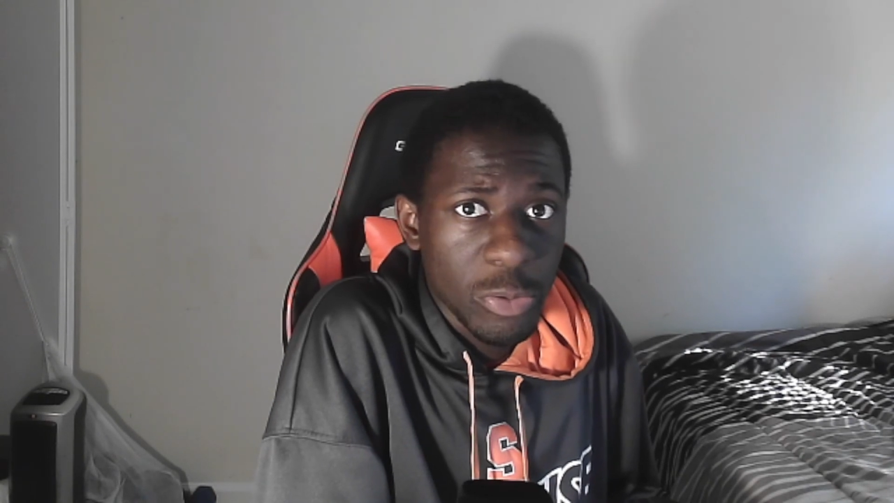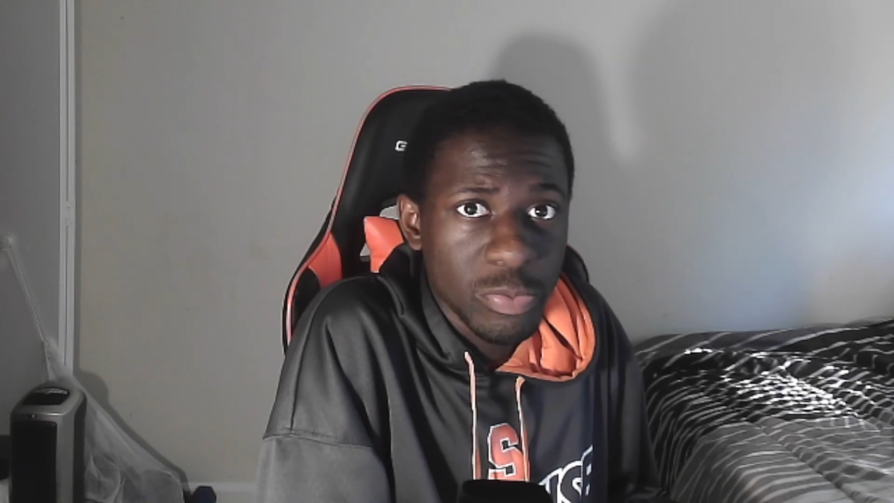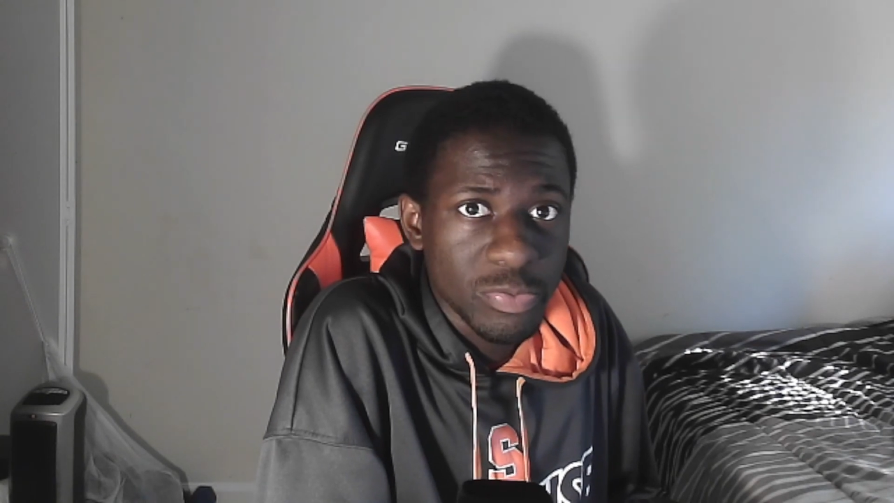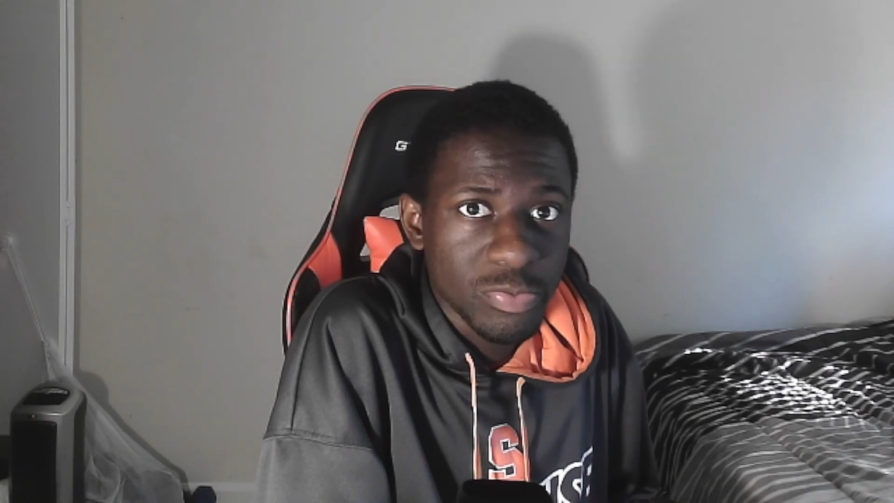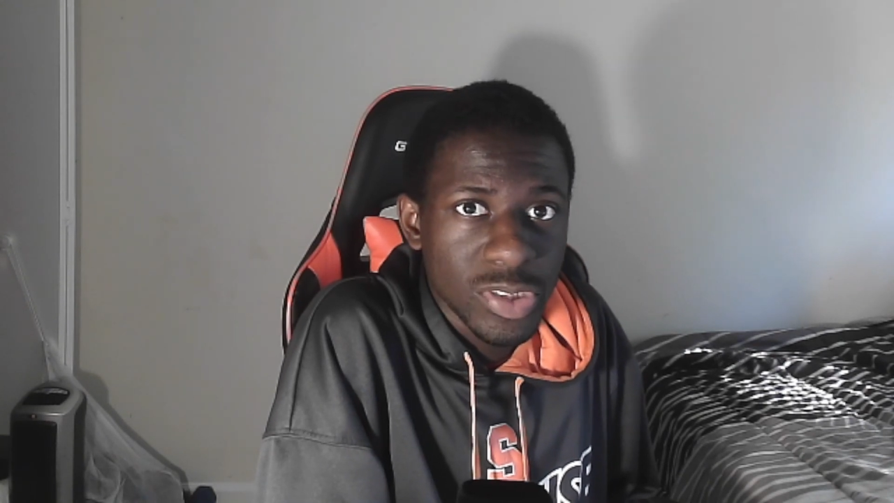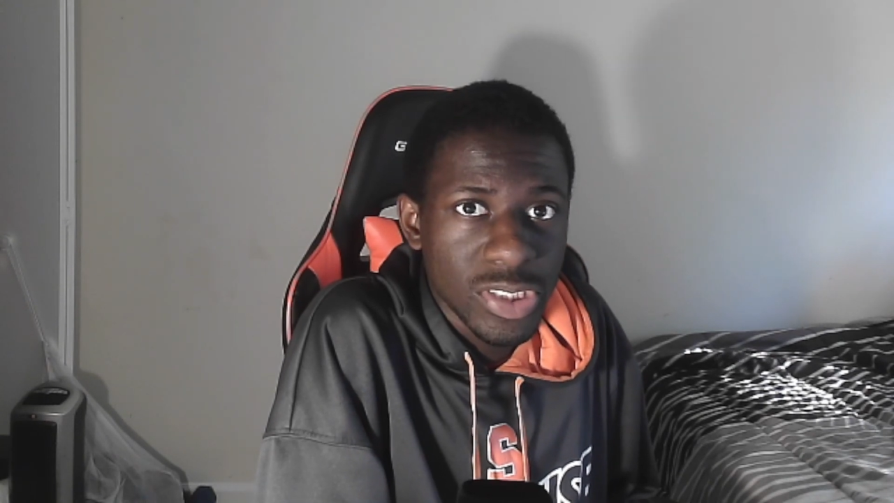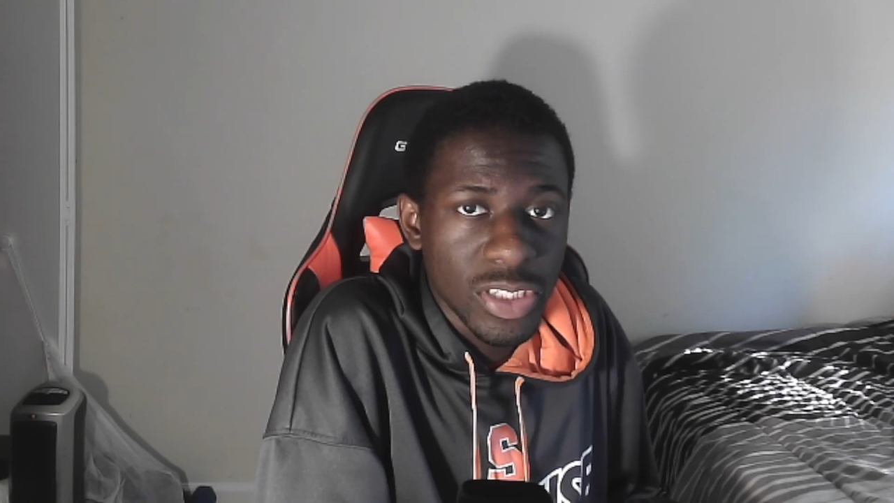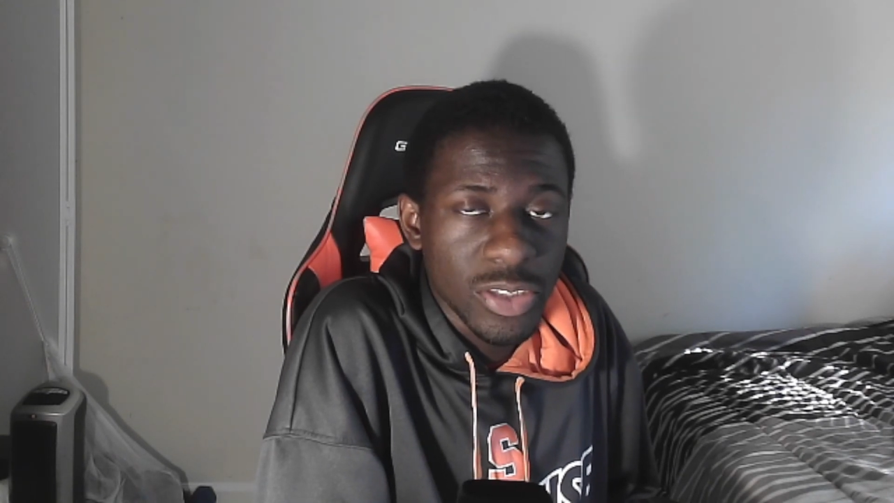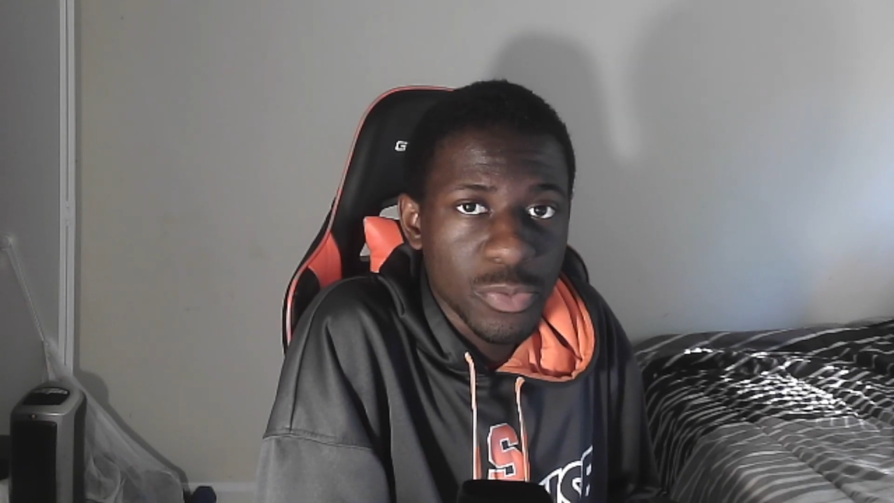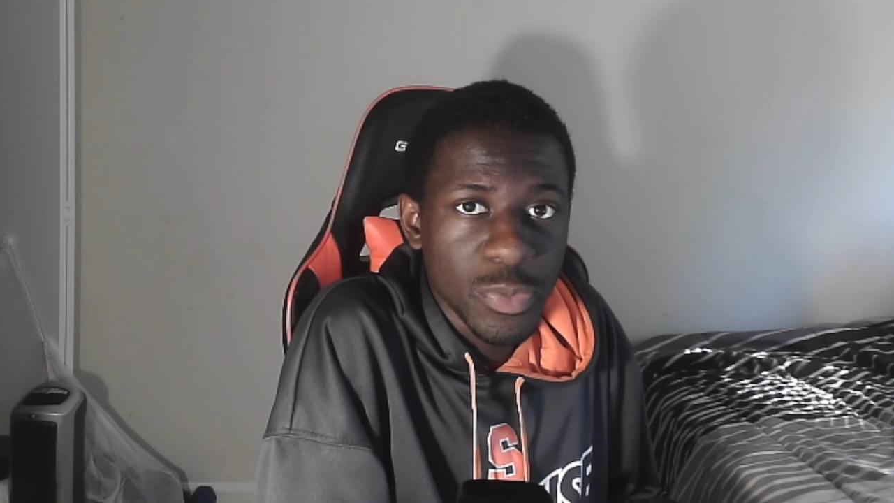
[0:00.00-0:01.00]

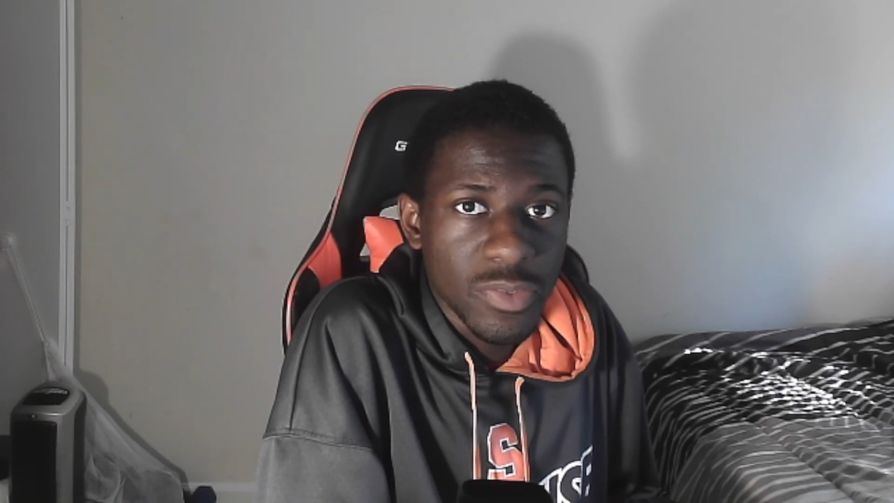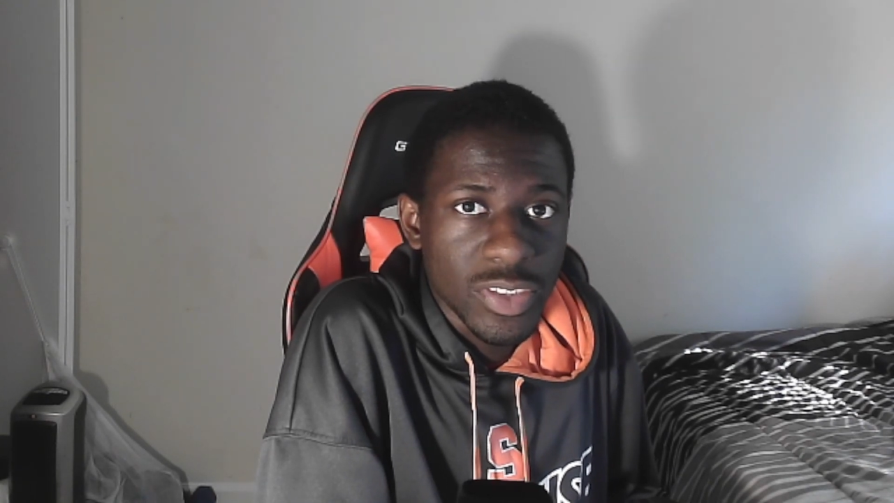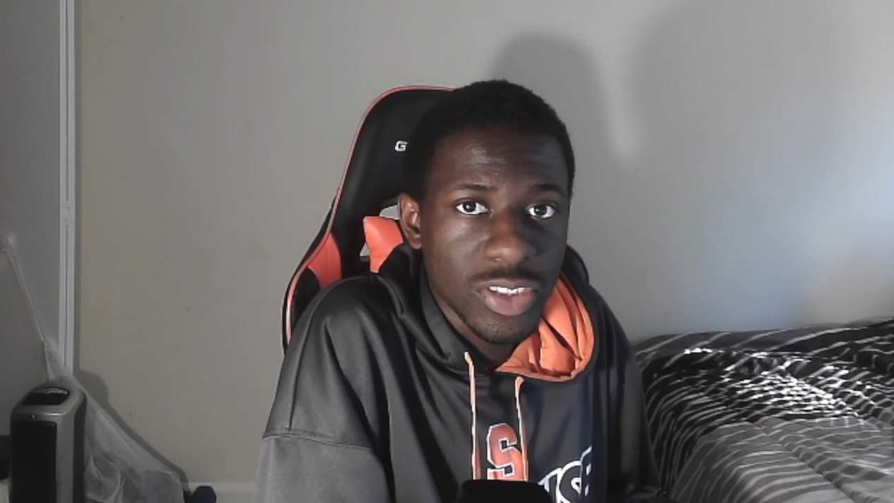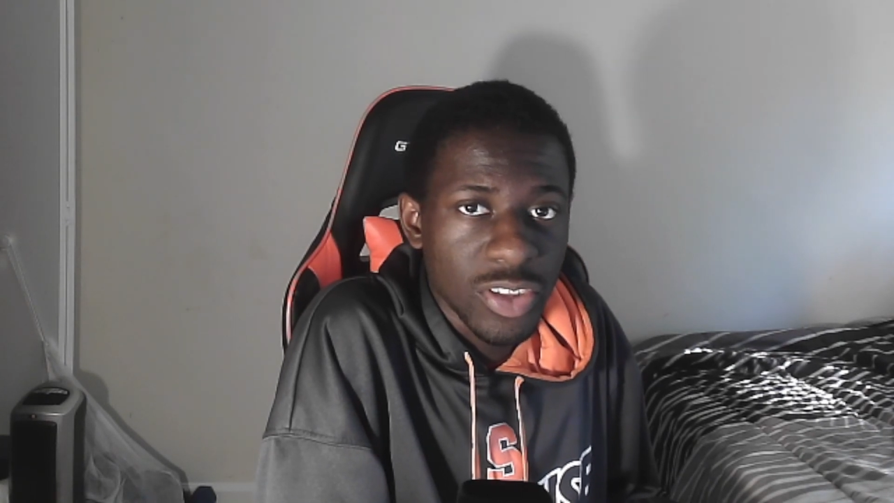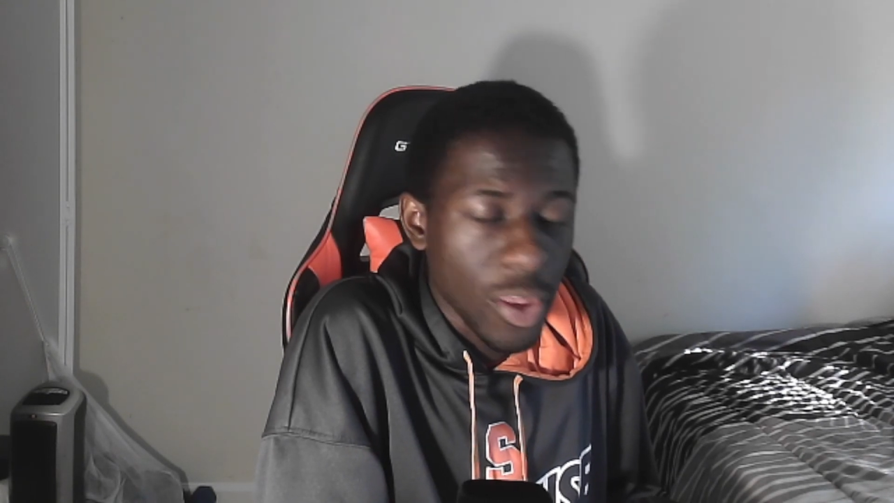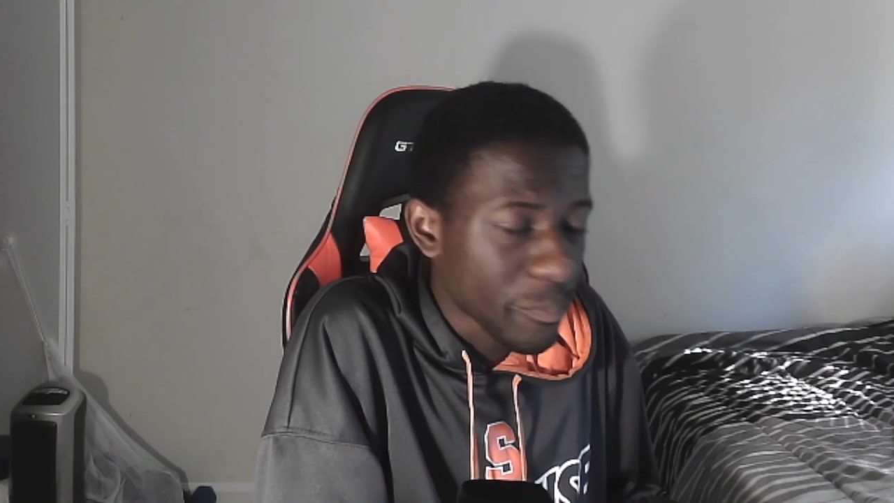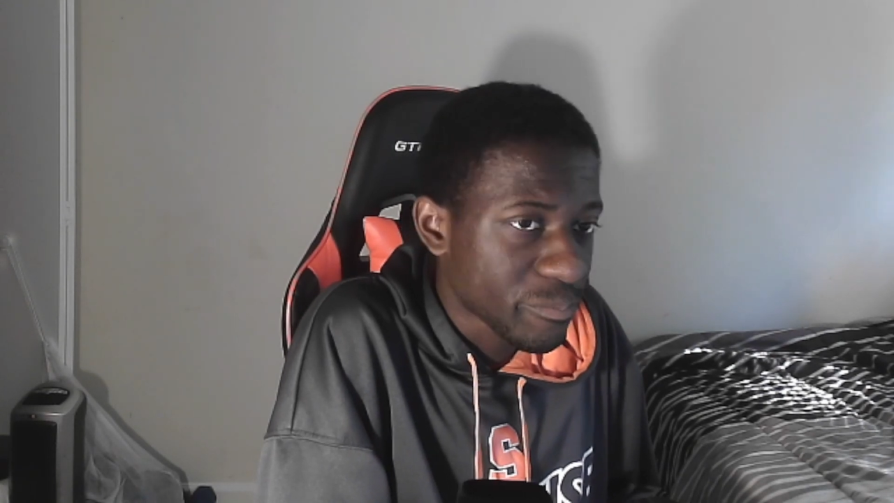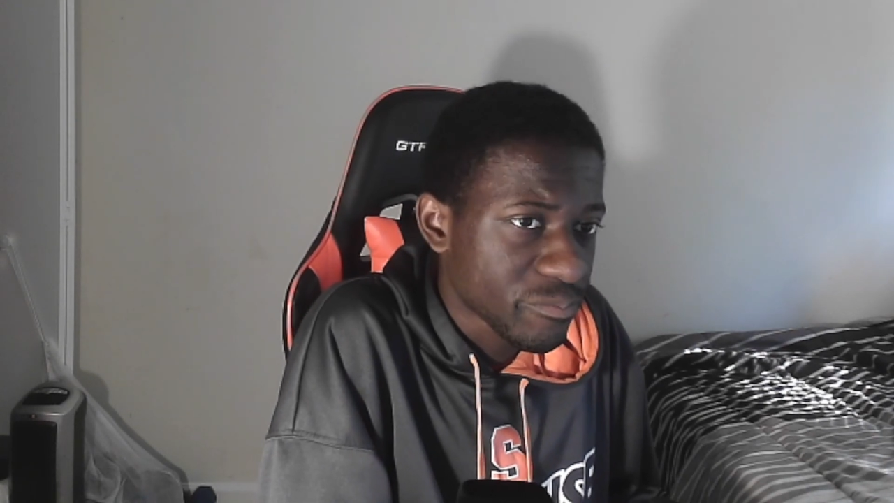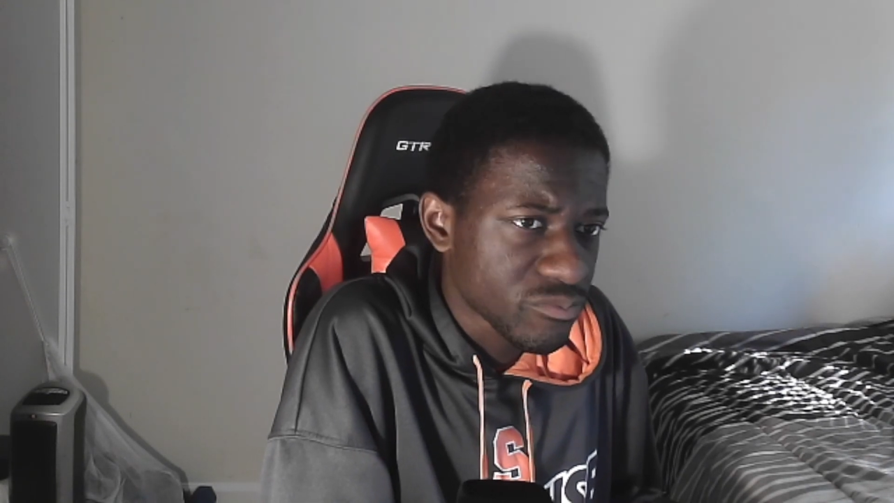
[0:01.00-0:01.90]
a little bit of a slump